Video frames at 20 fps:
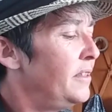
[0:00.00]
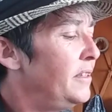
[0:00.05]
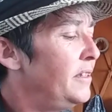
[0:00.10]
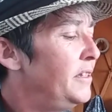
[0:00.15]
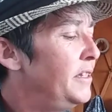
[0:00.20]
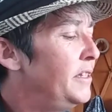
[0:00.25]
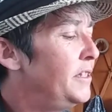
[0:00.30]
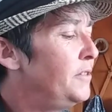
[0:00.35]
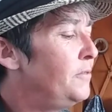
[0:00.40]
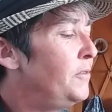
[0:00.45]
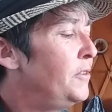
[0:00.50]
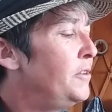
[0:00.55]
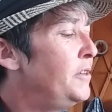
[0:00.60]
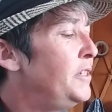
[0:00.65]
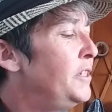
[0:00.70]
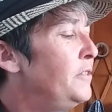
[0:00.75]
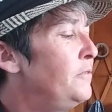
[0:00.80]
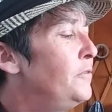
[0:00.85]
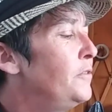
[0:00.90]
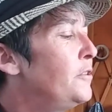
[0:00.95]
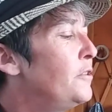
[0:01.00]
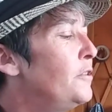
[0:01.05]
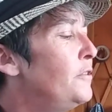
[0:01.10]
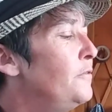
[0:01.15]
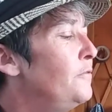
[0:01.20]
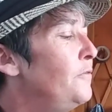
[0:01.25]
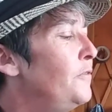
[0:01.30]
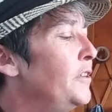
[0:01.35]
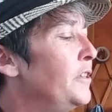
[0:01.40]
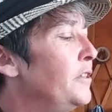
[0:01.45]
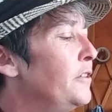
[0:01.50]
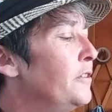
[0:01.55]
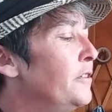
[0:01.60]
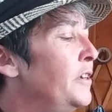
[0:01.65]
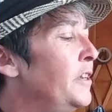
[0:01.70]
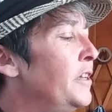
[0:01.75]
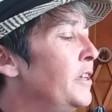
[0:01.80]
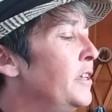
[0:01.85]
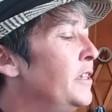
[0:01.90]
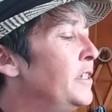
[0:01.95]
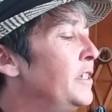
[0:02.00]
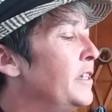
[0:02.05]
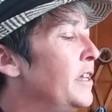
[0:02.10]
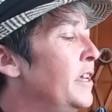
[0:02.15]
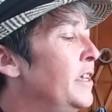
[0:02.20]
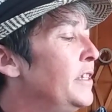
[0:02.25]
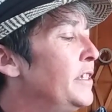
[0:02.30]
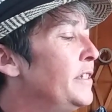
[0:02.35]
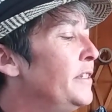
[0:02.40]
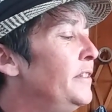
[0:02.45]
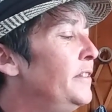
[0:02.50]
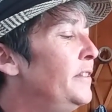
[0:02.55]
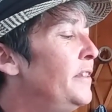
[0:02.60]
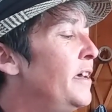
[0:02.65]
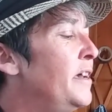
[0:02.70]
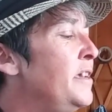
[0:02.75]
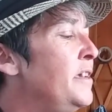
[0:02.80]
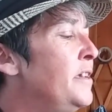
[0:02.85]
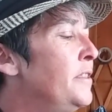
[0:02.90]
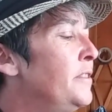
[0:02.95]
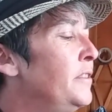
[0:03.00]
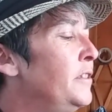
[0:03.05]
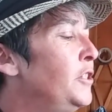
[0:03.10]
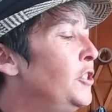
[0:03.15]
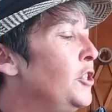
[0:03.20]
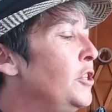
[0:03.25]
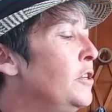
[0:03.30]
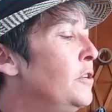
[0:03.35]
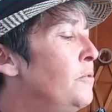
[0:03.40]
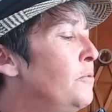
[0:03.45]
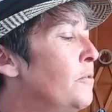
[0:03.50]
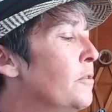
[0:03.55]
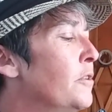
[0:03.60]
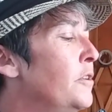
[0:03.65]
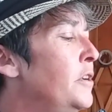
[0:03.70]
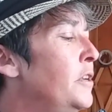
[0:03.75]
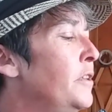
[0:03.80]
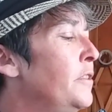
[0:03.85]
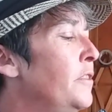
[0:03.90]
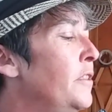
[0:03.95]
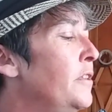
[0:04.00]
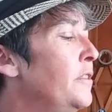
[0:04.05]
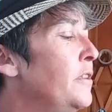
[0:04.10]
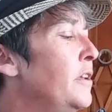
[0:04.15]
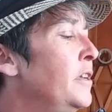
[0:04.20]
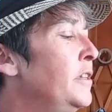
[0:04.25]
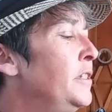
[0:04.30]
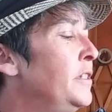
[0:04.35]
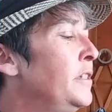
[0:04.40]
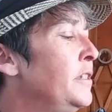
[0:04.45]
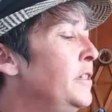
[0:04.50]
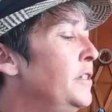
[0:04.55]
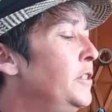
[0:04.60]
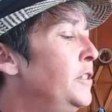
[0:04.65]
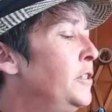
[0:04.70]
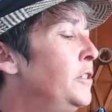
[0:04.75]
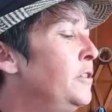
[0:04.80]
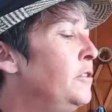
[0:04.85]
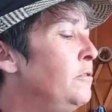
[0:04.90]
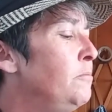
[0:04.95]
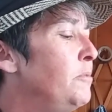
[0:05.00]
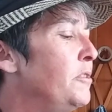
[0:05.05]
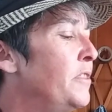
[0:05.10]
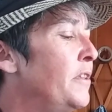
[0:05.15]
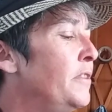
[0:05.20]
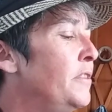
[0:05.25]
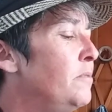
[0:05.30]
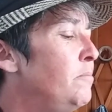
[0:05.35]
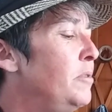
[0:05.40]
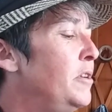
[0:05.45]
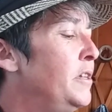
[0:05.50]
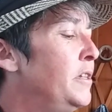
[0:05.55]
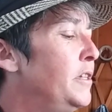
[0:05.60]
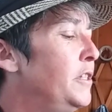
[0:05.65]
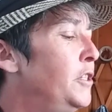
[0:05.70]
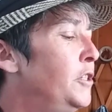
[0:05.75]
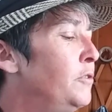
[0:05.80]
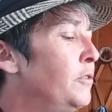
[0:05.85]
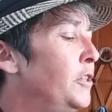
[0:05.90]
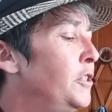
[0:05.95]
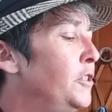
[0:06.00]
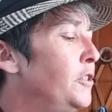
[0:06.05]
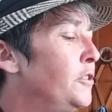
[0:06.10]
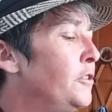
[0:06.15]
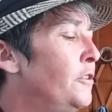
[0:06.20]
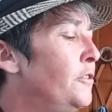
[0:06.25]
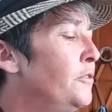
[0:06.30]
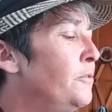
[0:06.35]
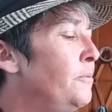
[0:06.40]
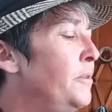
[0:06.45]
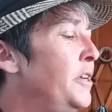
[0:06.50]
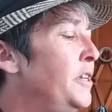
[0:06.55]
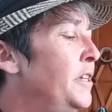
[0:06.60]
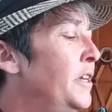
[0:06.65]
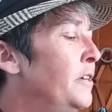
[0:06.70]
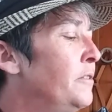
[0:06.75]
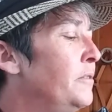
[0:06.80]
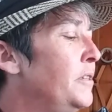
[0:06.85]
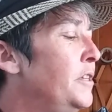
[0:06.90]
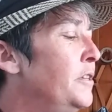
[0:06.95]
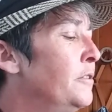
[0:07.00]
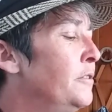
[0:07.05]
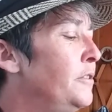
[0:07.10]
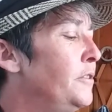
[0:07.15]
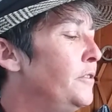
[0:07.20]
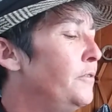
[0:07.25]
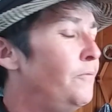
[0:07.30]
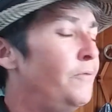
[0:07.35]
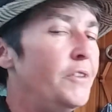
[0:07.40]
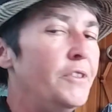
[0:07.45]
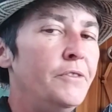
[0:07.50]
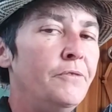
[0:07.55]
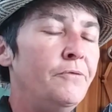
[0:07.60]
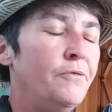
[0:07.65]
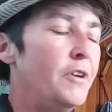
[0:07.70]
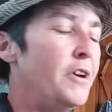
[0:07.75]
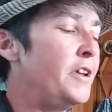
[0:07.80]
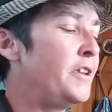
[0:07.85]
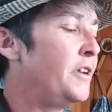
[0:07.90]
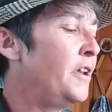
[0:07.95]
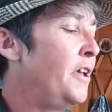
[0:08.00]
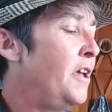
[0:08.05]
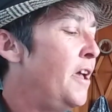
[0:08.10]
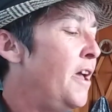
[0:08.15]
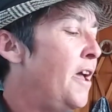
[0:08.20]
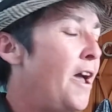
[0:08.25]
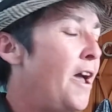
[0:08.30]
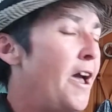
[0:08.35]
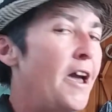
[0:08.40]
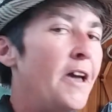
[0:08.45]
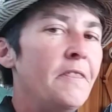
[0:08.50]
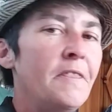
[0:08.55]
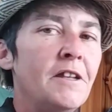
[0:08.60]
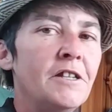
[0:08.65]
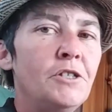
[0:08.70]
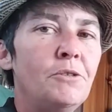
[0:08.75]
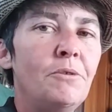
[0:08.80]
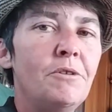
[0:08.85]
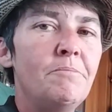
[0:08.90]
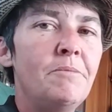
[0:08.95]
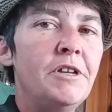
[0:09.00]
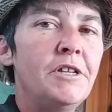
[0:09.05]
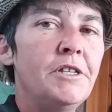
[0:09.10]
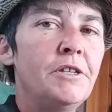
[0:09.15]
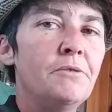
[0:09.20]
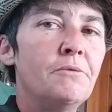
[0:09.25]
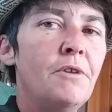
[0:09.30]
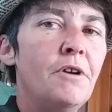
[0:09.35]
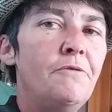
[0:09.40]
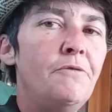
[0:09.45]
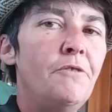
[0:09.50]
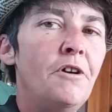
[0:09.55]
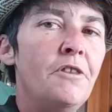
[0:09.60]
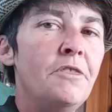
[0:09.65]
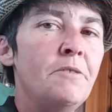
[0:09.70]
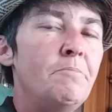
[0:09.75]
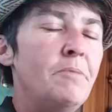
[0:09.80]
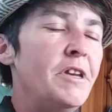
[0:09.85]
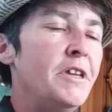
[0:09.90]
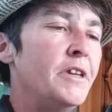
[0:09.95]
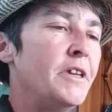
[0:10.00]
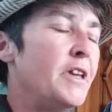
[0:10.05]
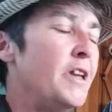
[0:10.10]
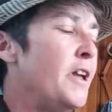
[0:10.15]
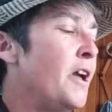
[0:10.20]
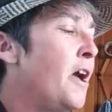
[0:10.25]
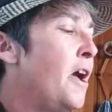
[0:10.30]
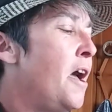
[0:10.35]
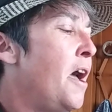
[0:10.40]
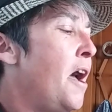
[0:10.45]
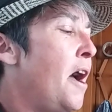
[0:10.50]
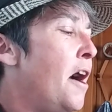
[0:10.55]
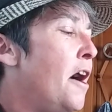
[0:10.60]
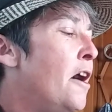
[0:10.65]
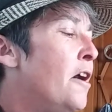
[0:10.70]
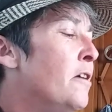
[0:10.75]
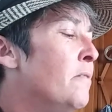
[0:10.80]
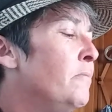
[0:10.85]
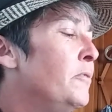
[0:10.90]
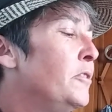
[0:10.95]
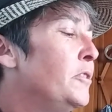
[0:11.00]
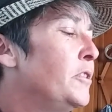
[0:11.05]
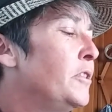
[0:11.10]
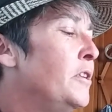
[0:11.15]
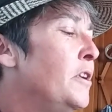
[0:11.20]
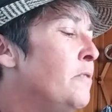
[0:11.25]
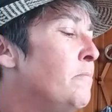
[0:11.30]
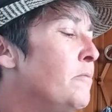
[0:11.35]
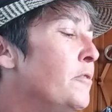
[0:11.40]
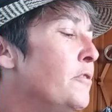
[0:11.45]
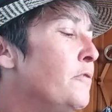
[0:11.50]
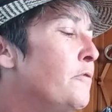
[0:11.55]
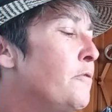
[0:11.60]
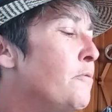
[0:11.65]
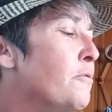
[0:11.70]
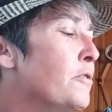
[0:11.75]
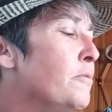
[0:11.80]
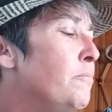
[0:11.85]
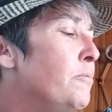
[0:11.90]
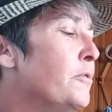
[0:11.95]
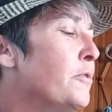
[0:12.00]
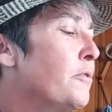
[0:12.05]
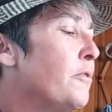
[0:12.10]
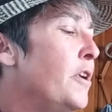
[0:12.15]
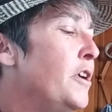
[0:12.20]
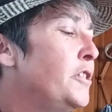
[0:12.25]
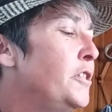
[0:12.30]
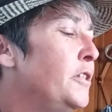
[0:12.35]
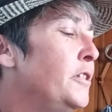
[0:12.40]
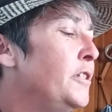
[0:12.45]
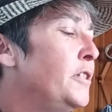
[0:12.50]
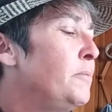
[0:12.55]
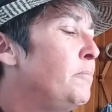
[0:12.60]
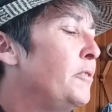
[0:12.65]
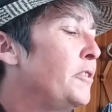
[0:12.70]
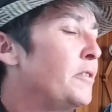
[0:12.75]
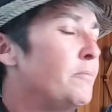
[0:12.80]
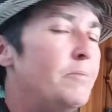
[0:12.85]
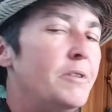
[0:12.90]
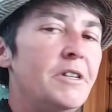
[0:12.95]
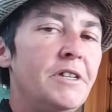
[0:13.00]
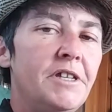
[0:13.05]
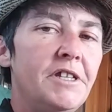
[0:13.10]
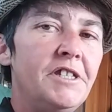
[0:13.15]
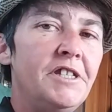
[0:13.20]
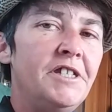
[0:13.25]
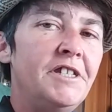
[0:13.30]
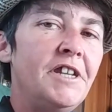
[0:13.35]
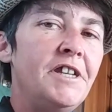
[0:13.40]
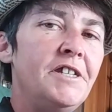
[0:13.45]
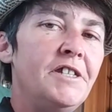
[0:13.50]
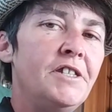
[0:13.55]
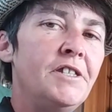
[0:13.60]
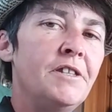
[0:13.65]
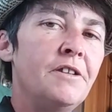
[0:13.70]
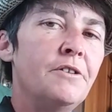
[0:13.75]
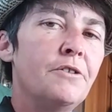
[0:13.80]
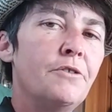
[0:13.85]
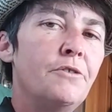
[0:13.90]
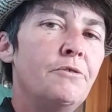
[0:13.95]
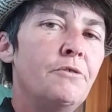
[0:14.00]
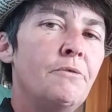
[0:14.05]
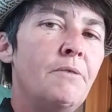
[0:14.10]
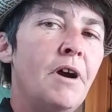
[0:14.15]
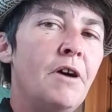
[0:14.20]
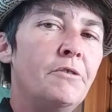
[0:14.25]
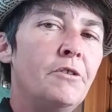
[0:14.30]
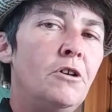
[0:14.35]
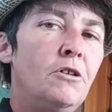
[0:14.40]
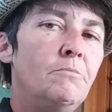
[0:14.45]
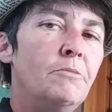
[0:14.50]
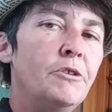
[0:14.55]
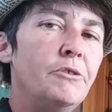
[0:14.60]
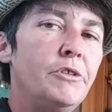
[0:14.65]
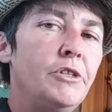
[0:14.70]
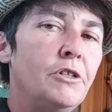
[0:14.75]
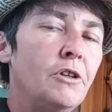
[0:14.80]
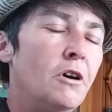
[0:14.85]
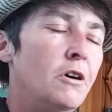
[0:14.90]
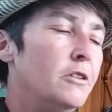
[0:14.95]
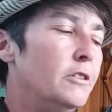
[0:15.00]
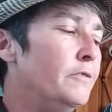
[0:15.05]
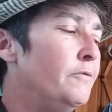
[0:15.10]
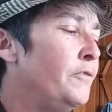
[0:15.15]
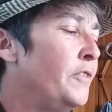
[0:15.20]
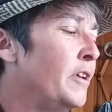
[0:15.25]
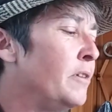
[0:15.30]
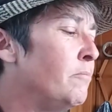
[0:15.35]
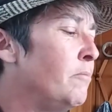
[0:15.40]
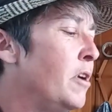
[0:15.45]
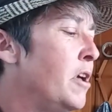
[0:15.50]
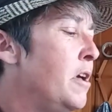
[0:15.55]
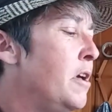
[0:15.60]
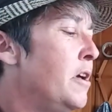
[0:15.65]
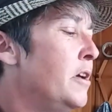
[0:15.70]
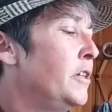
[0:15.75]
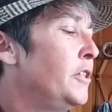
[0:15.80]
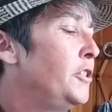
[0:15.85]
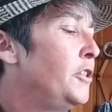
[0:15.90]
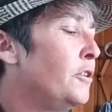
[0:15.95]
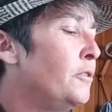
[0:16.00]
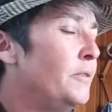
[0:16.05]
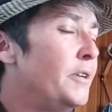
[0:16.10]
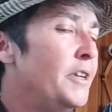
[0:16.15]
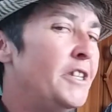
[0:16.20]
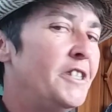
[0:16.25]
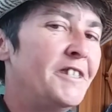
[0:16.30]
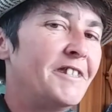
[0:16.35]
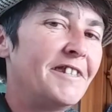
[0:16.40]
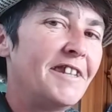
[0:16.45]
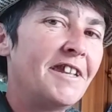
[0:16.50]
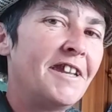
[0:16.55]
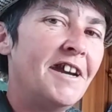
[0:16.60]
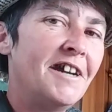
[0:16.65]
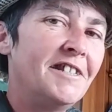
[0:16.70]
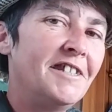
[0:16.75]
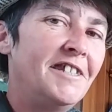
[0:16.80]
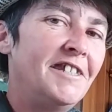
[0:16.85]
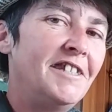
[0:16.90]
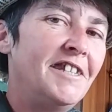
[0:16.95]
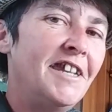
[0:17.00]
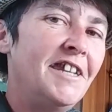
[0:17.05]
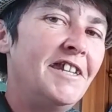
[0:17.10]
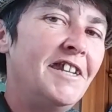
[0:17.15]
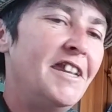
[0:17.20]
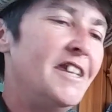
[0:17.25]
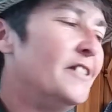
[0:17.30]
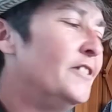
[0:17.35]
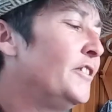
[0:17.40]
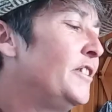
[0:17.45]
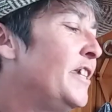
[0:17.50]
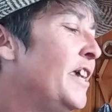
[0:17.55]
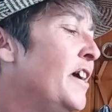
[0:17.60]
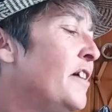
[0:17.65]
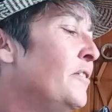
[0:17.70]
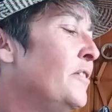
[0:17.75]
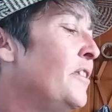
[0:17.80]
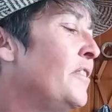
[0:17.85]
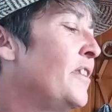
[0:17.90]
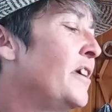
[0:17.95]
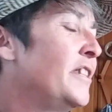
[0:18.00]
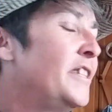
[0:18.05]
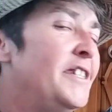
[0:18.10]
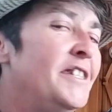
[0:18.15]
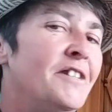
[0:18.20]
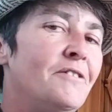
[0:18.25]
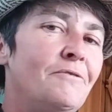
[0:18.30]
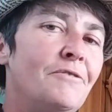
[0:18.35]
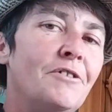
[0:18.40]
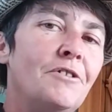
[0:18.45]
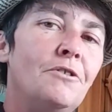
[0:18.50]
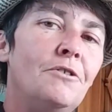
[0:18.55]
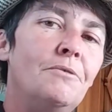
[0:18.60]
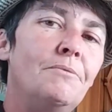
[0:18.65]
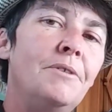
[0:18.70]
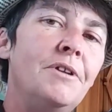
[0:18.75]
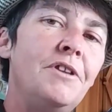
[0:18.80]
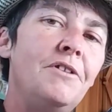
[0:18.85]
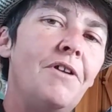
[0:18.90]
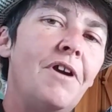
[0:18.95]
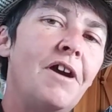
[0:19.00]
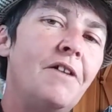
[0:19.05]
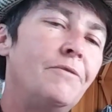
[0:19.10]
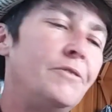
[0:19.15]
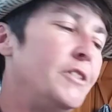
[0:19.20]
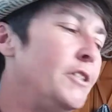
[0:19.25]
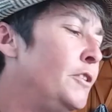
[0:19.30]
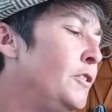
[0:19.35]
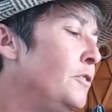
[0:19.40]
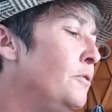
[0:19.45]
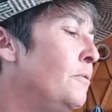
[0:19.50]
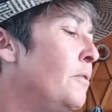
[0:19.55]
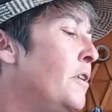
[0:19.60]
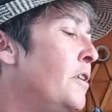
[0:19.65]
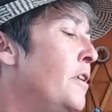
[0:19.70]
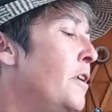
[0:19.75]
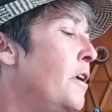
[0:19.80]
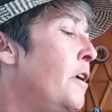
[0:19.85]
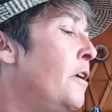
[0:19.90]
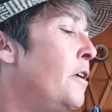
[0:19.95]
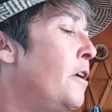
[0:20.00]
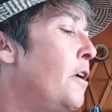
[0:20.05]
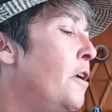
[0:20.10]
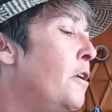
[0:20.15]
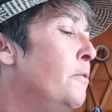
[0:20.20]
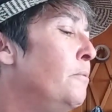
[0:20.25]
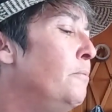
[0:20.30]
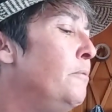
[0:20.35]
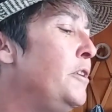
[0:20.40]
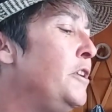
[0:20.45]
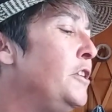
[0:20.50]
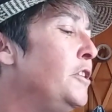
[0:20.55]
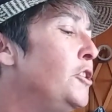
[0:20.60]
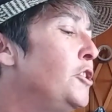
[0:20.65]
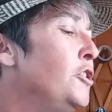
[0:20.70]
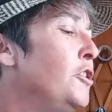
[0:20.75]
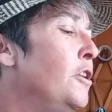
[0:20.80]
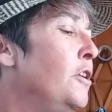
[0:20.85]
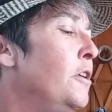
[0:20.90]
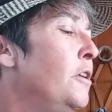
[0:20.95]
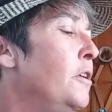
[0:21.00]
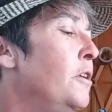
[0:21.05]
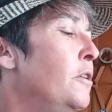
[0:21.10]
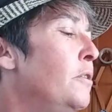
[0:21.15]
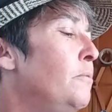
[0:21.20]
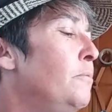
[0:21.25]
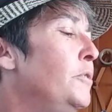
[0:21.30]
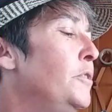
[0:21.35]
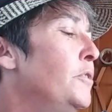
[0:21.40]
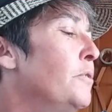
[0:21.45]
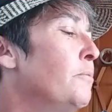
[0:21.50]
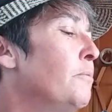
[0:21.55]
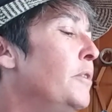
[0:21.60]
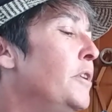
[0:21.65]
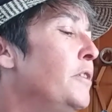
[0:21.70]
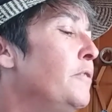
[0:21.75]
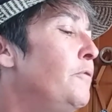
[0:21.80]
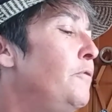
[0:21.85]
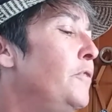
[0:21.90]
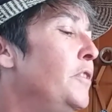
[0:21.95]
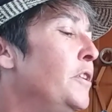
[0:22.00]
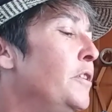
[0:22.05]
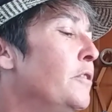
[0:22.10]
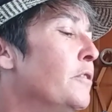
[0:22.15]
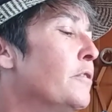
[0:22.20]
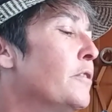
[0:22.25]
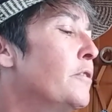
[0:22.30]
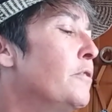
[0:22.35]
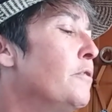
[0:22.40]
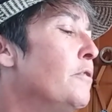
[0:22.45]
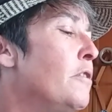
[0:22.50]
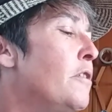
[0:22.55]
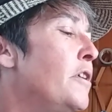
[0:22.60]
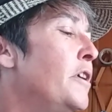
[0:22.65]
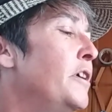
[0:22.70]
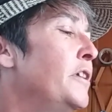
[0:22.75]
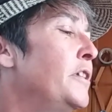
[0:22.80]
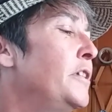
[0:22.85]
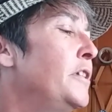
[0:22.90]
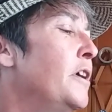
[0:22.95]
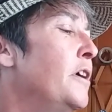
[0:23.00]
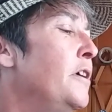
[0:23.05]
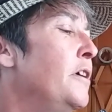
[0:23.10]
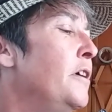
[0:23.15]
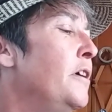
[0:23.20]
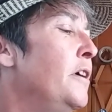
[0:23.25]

this is a very difficult fingering. It's like the G chord in that it's these two, but then the pinky stretches all the way down here to the 5th fret, and that's what makes it rough on the pinky. There's a number of chord progressions, but the pinky stays there throughout almost all of them. So it's got to stay nailed down, and that's difficult when you have to do a reach with the ring finger across